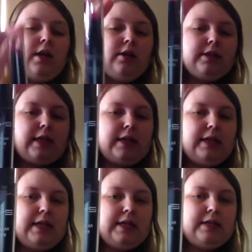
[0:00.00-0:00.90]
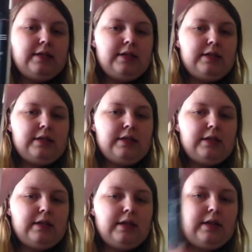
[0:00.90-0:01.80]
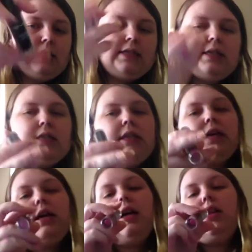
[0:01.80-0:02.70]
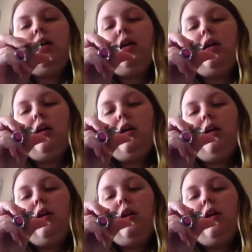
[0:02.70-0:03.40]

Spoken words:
Looks like this. This is in the color